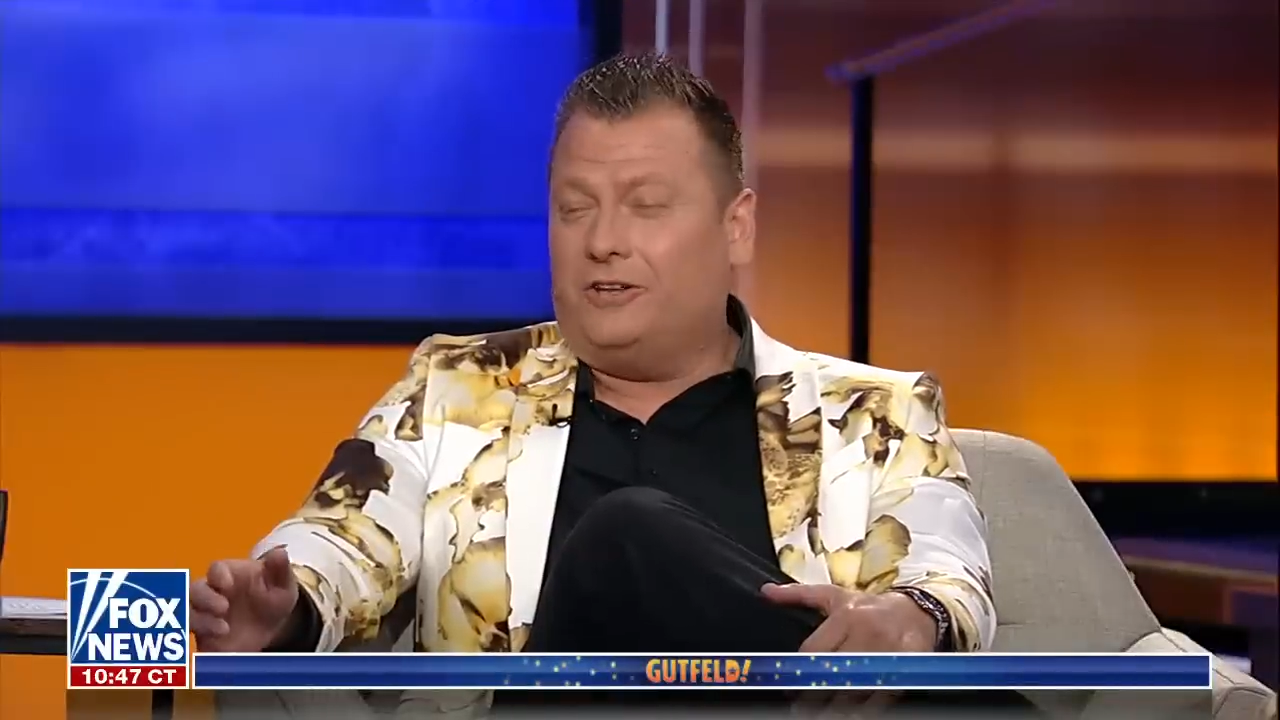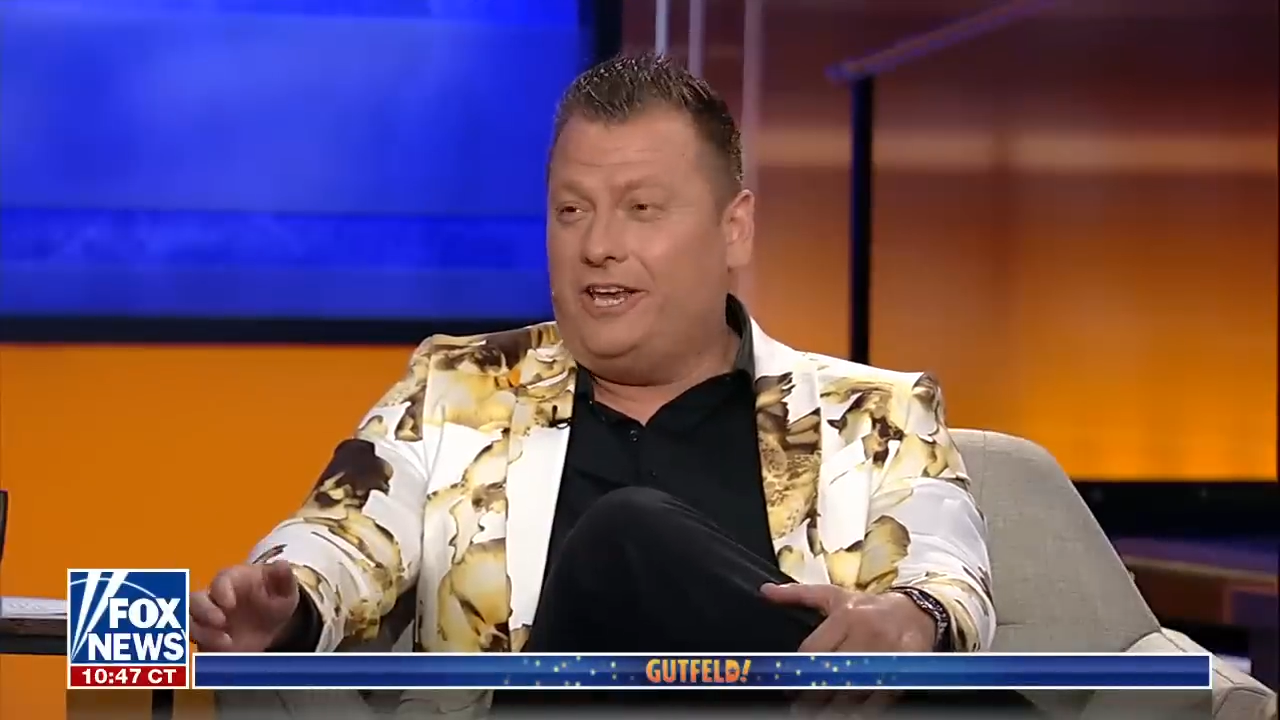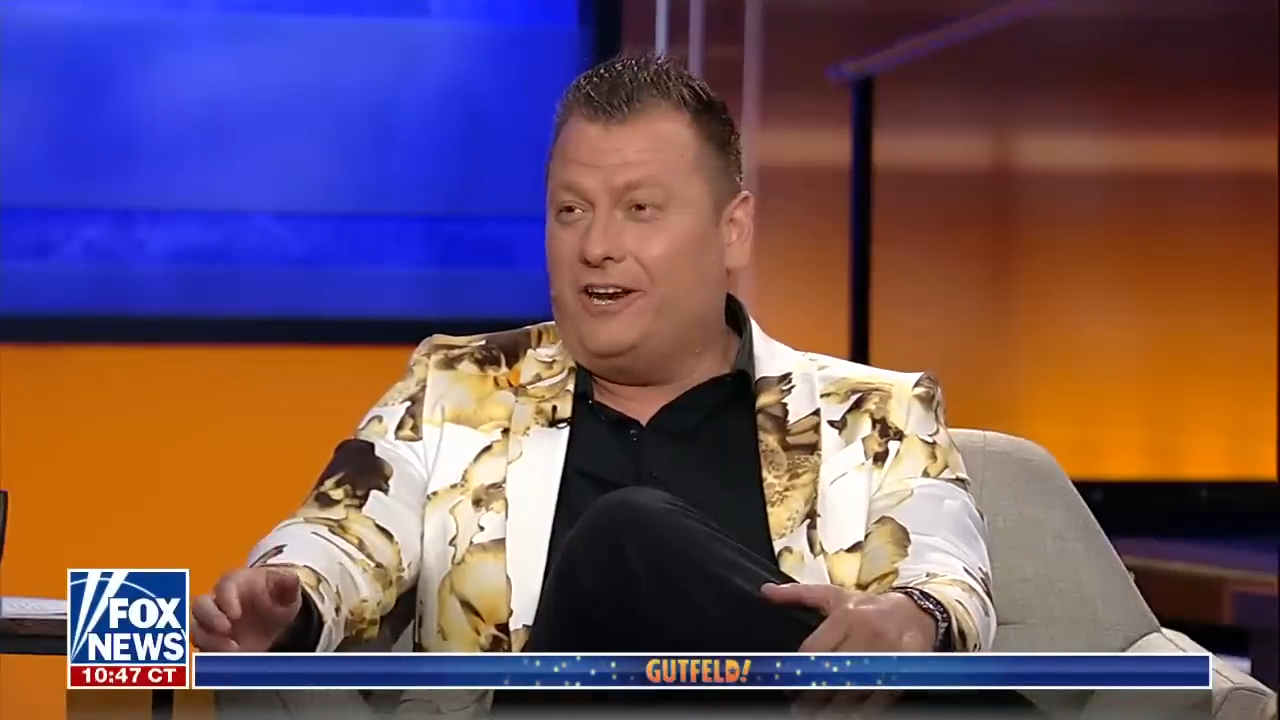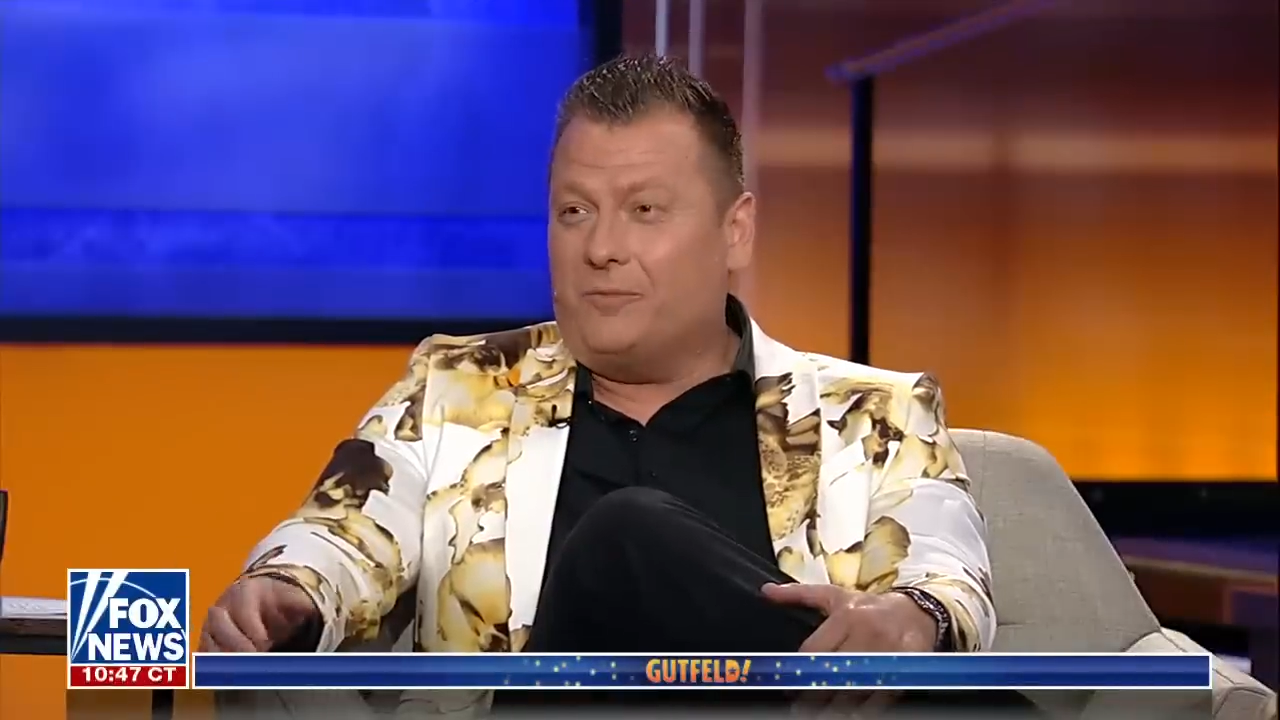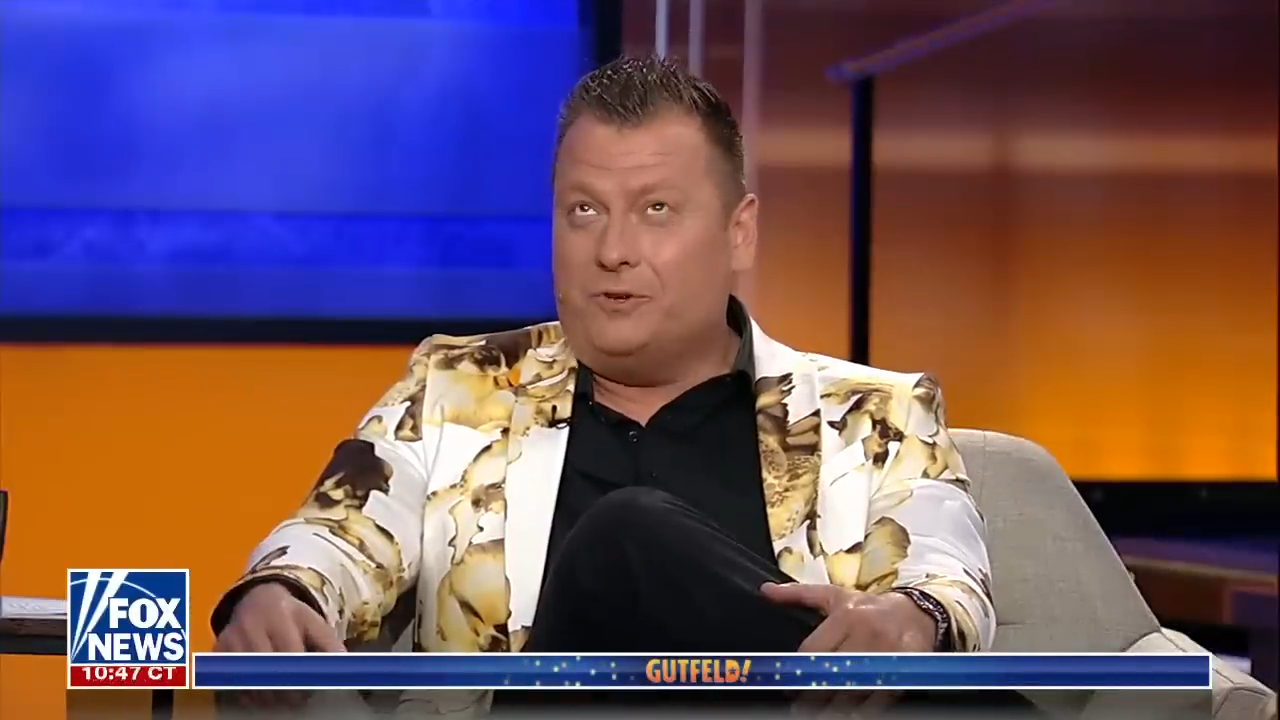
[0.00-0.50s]

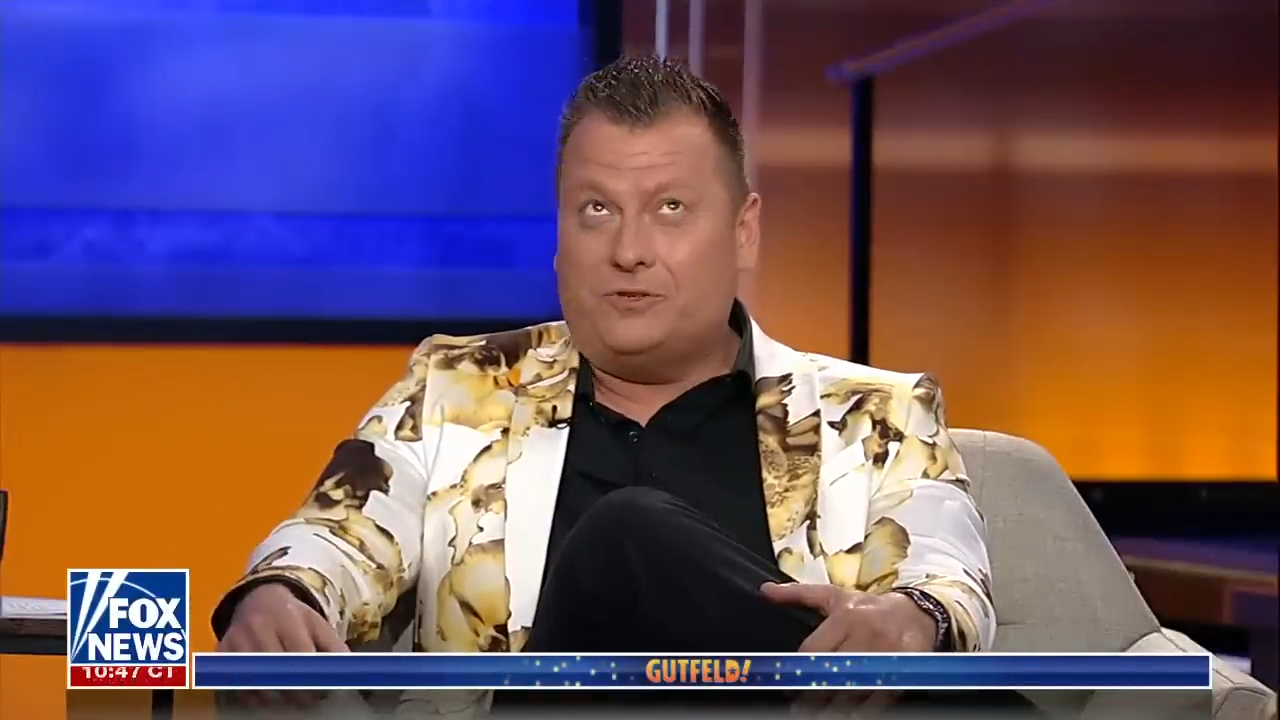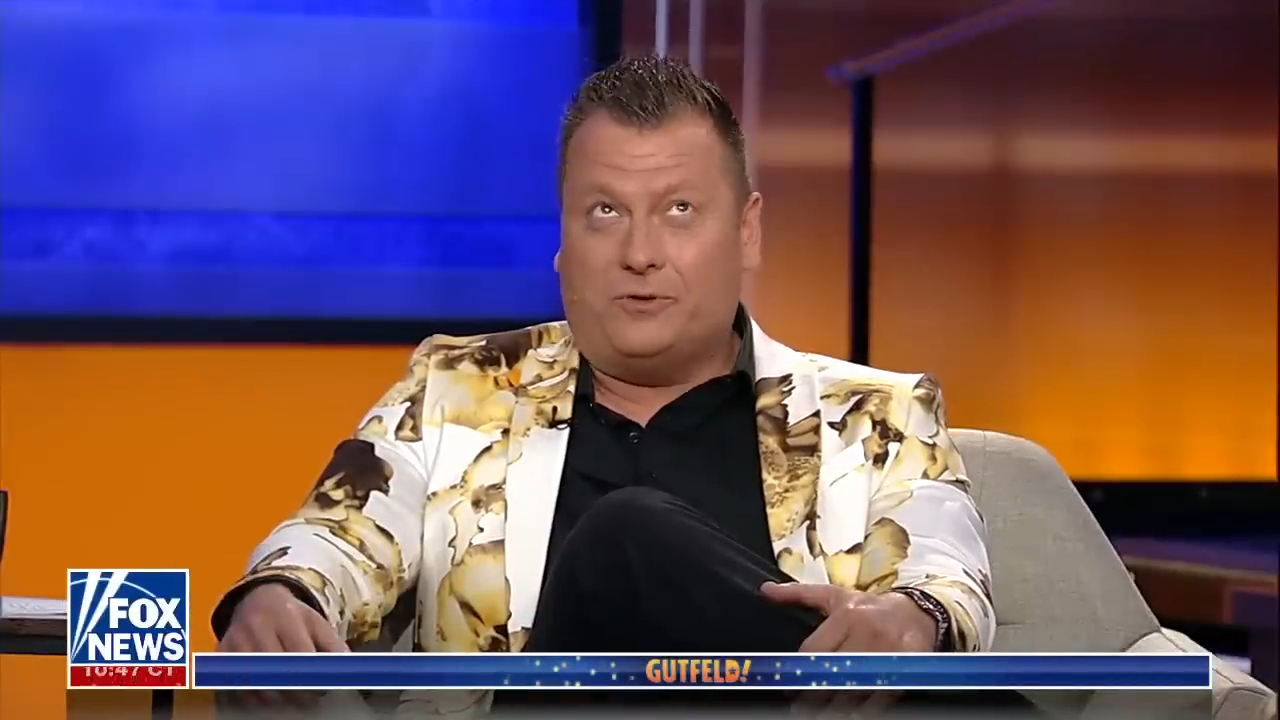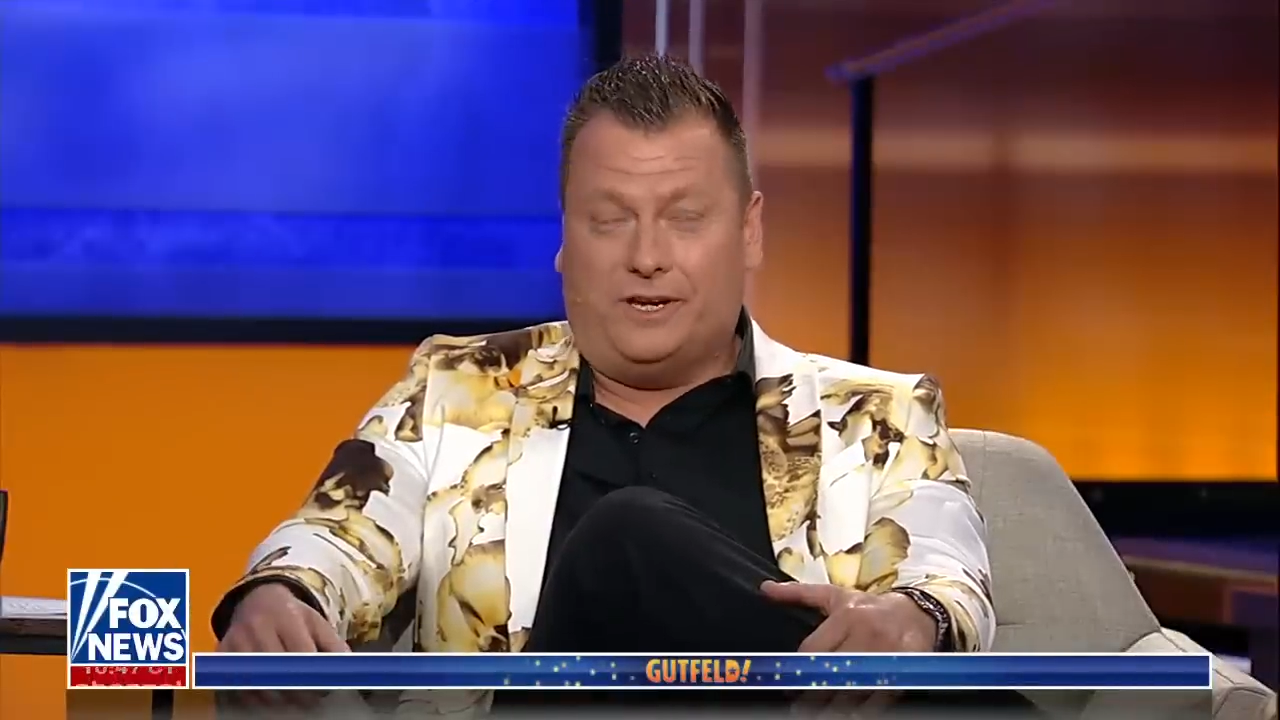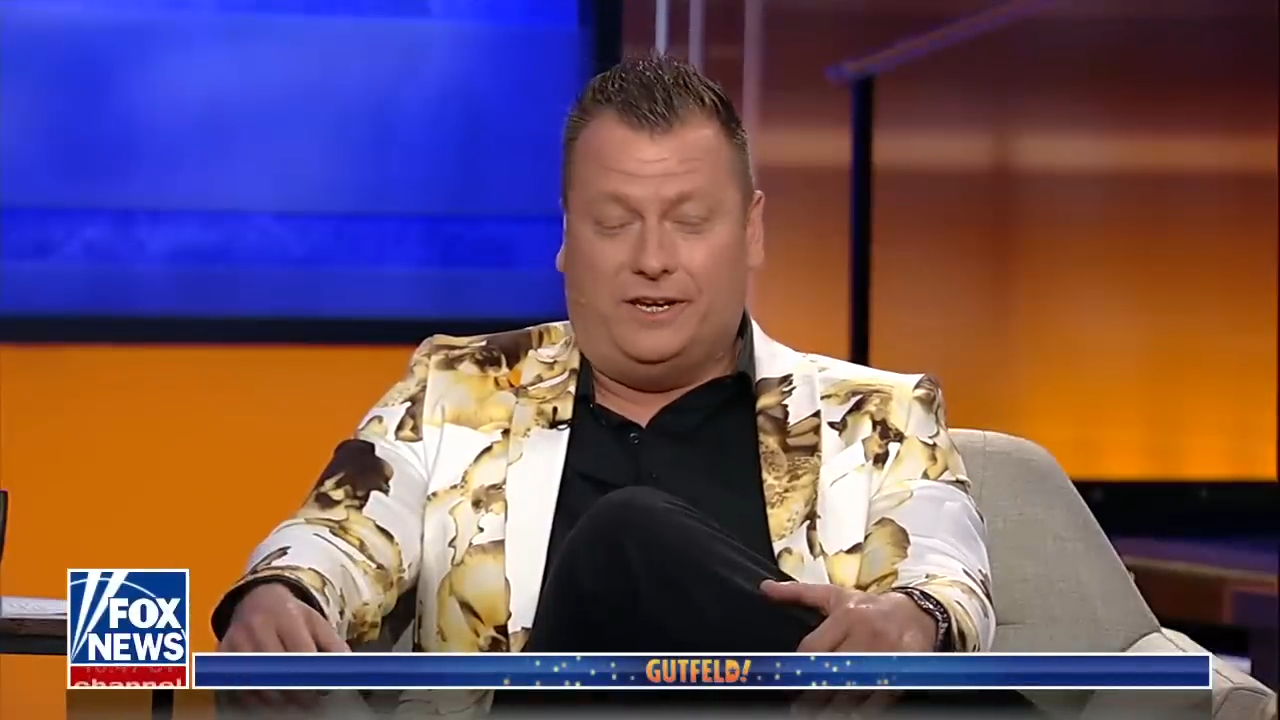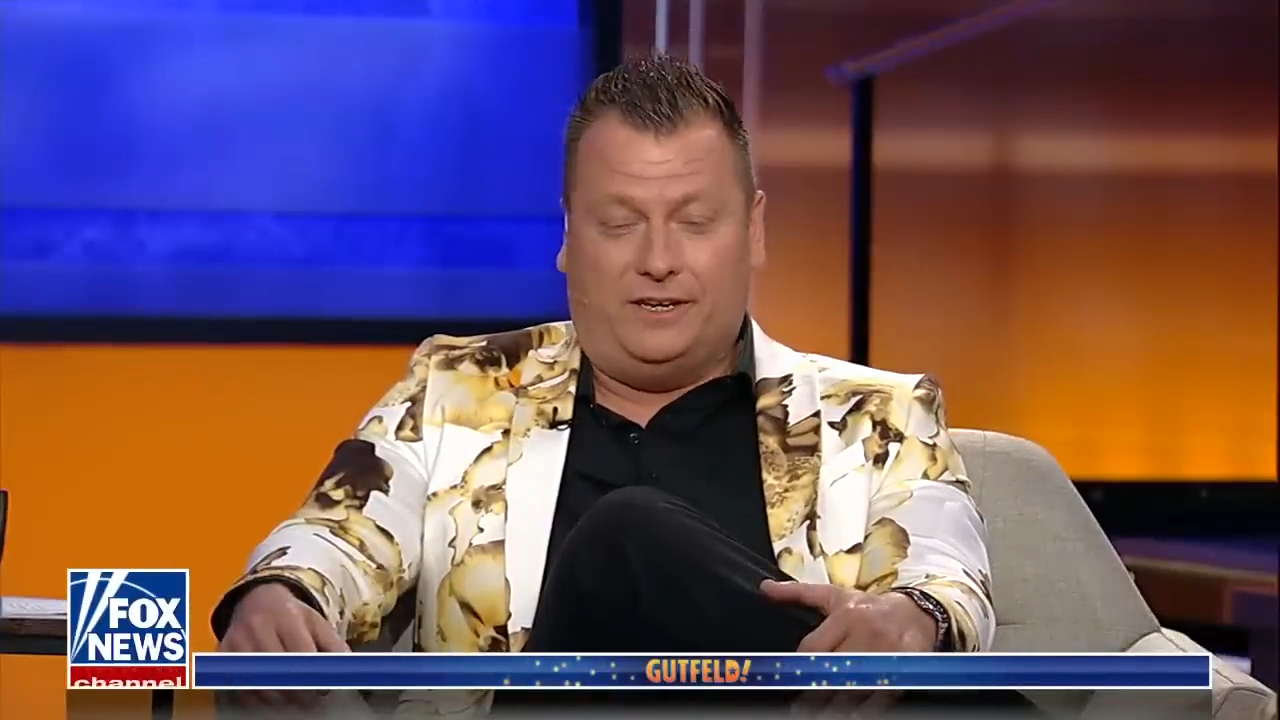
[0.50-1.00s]
here
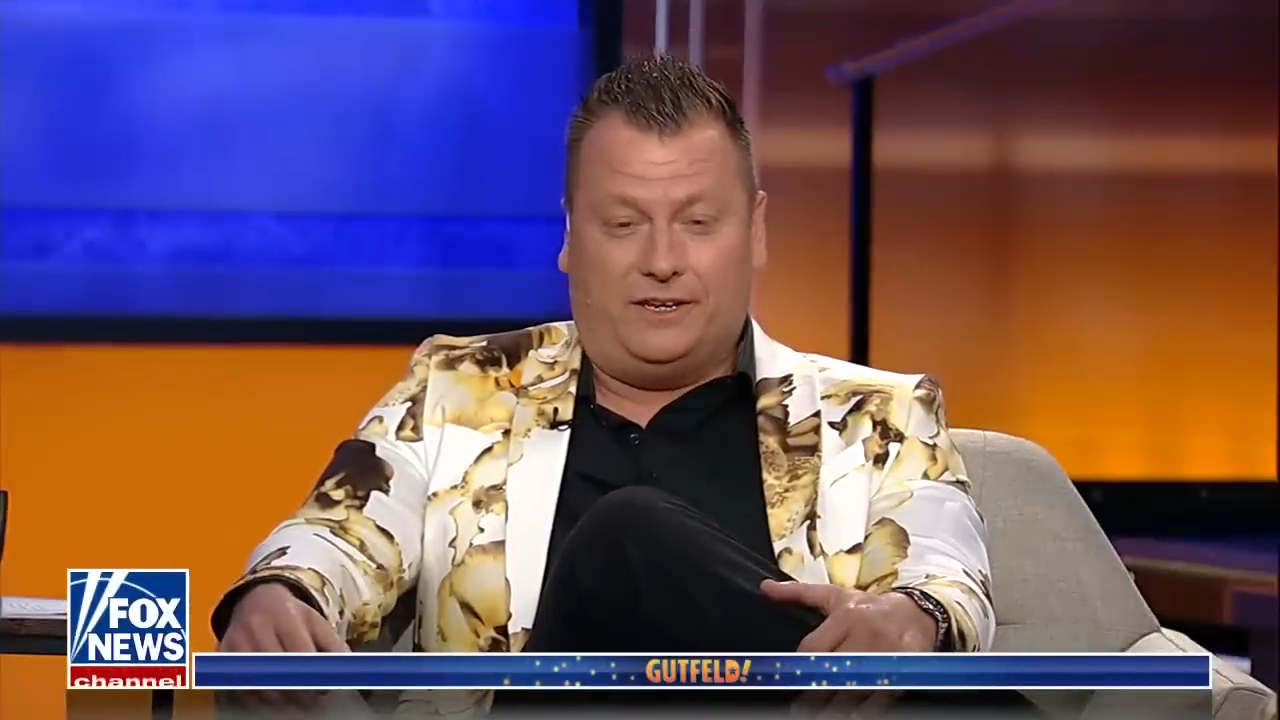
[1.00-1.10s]
between,